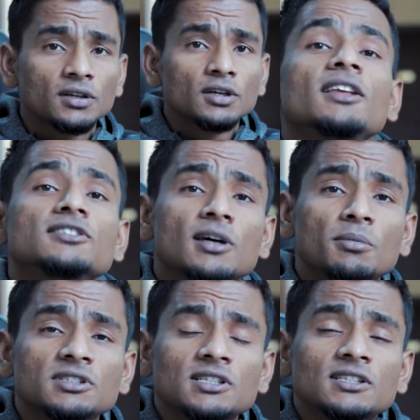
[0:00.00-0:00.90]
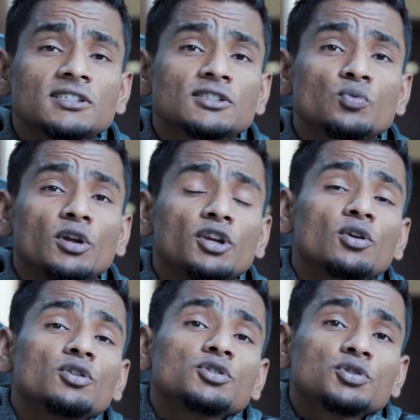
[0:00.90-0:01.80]
In some instances, when
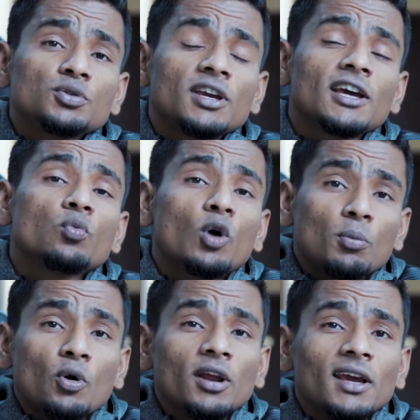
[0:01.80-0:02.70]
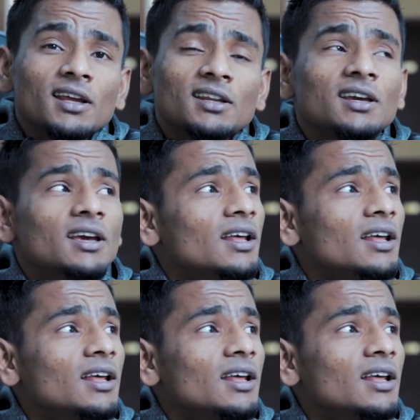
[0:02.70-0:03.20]
you're shooting at 1.8,